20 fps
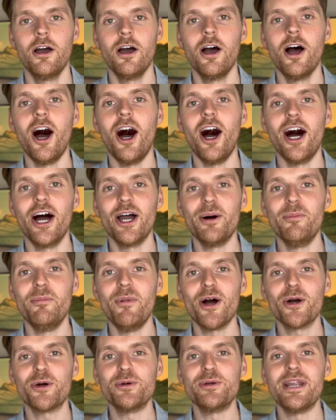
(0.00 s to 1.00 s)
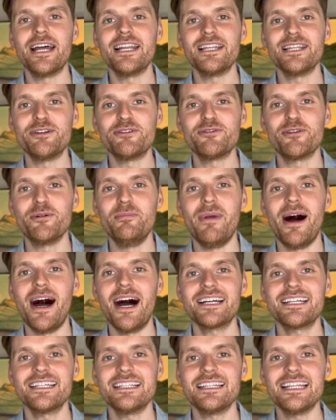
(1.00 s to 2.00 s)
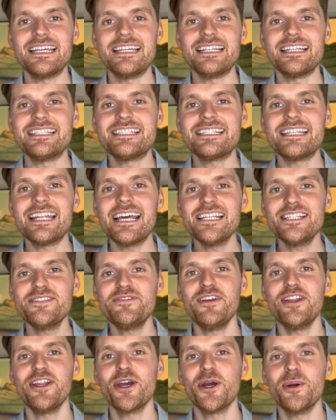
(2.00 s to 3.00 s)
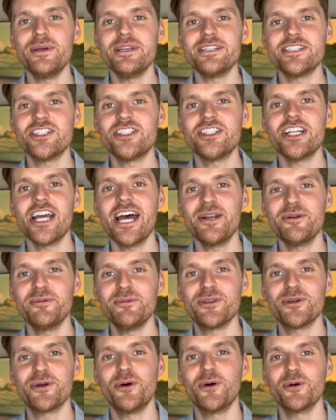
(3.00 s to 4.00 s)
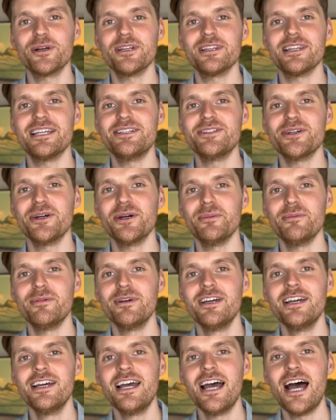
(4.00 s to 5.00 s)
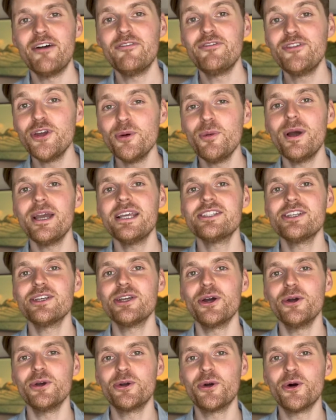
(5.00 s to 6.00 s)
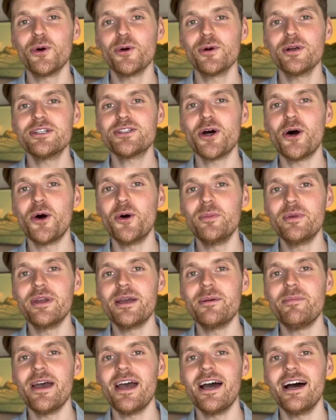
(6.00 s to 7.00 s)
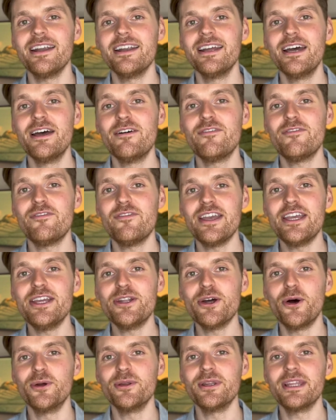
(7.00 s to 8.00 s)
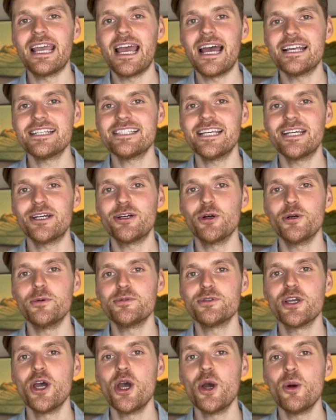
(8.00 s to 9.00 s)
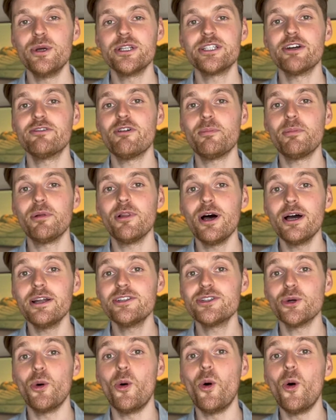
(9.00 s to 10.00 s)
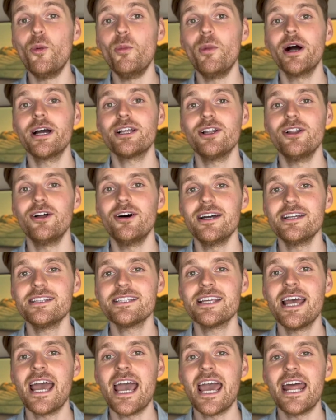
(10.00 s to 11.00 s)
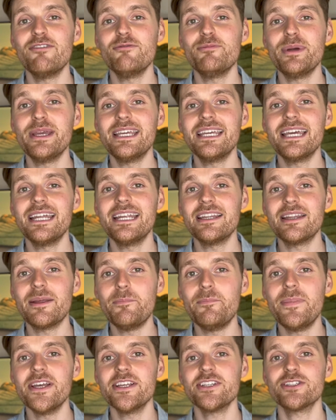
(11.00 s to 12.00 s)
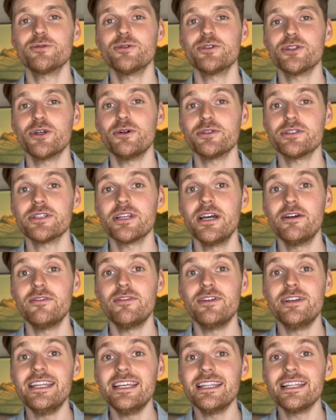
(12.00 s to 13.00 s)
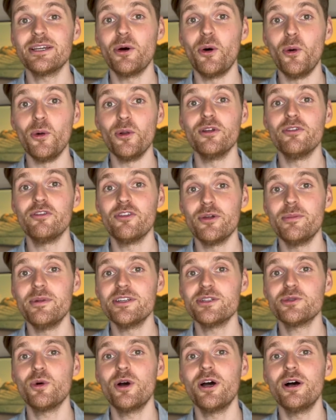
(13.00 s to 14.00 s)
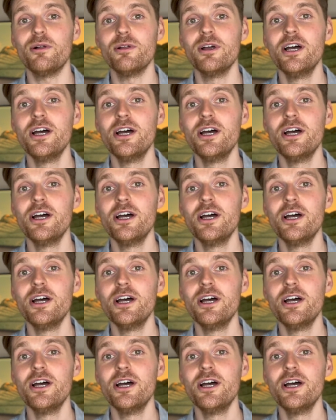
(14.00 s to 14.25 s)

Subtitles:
Hi, I'm Michael Nadalin from Market Lead, and today's video is a chat with Cory Lindholm. A few weeks ago, Cory told me about feed-only asset groups, which I've applied to all my clients and have been getting the best results for nearly all of them as well.